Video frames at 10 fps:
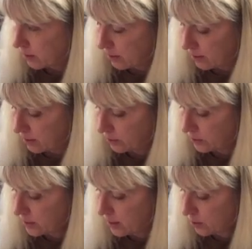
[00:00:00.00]
There's
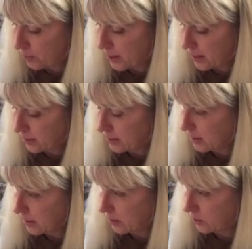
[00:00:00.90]
another piece that
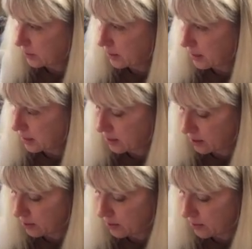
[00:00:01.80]
goes in
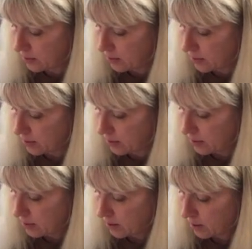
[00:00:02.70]
here
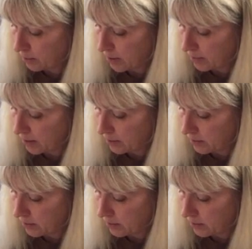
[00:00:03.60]
above it.